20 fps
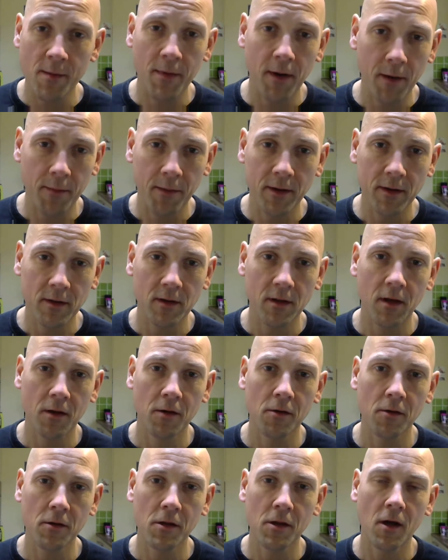up into
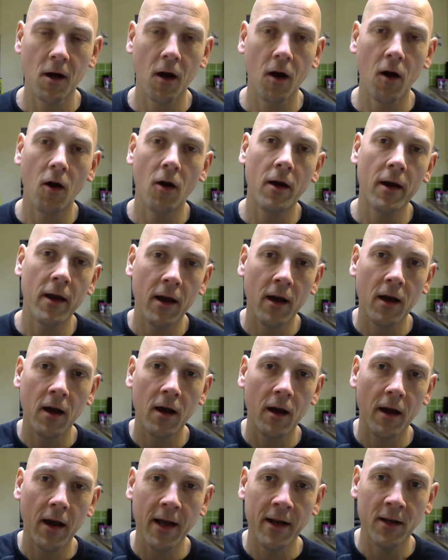those higher
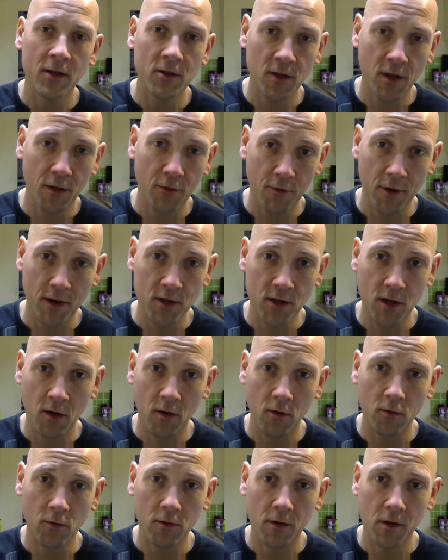energy
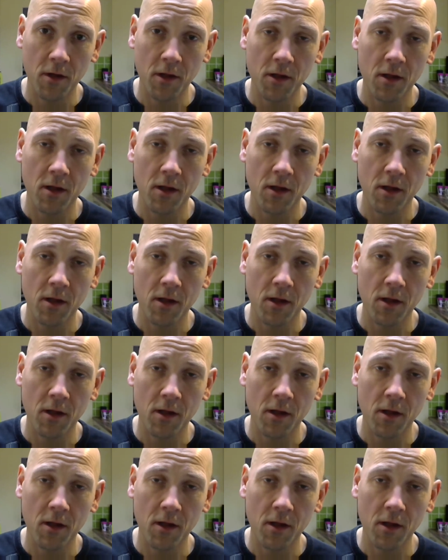thresholds